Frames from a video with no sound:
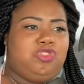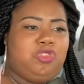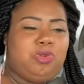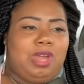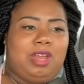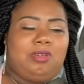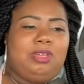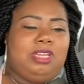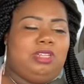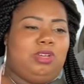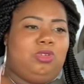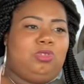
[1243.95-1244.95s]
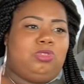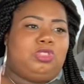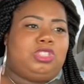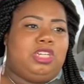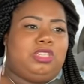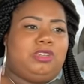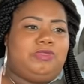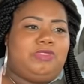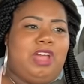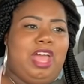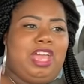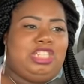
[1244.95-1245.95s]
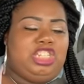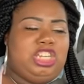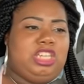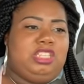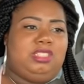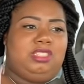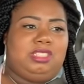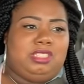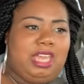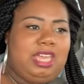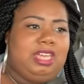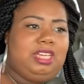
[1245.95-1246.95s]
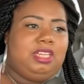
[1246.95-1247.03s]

food. I don't eat no southern fried chicken steak.